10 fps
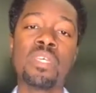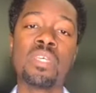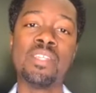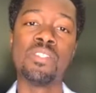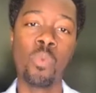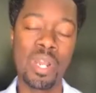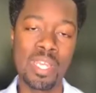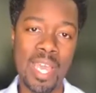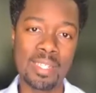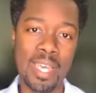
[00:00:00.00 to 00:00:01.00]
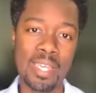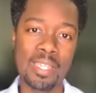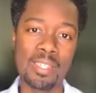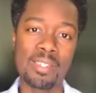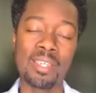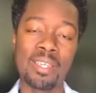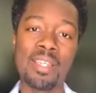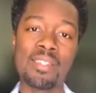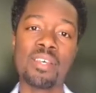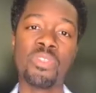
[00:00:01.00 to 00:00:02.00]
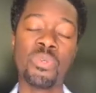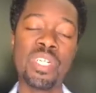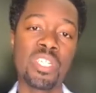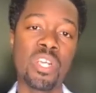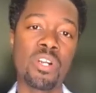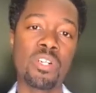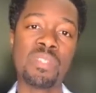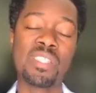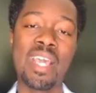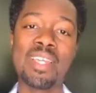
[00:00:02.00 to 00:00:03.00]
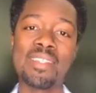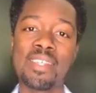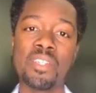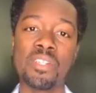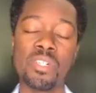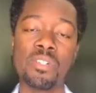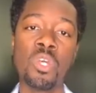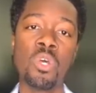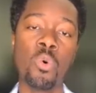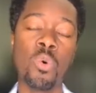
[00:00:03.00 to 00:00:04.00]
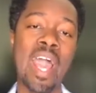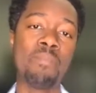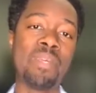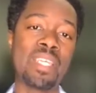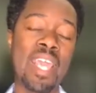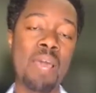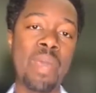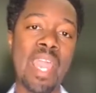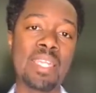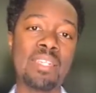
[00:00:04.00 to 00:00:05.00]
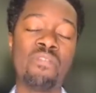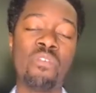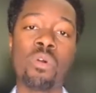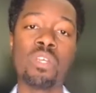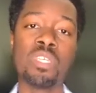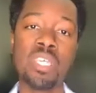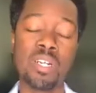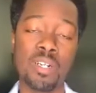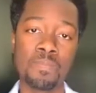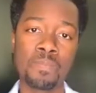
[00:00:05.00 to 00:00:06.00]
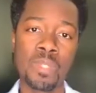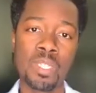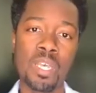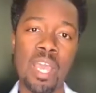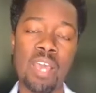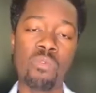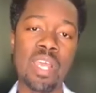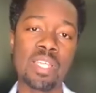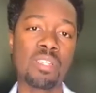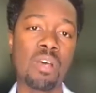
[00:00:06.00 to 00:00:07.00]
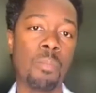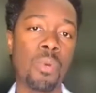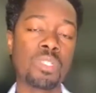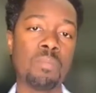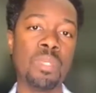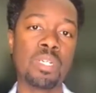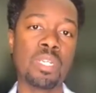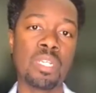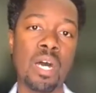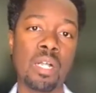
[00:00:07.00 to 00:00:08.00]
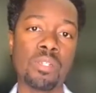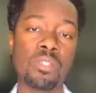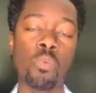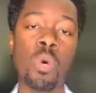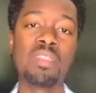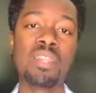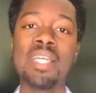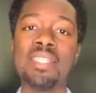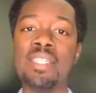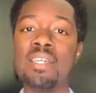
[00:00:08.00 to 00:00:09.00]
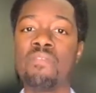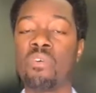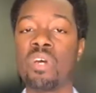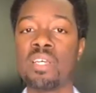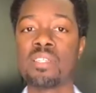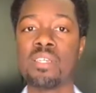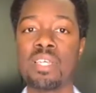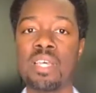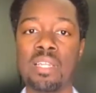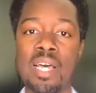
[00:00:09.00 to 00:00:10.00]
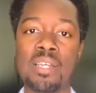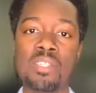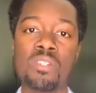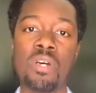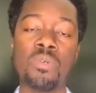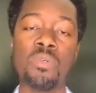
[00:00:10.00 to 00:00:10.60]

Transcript: in twenty-eight days against a three-term state senator who had been campaigning for a year and raised almost a million dollars. What that did for us is it let us know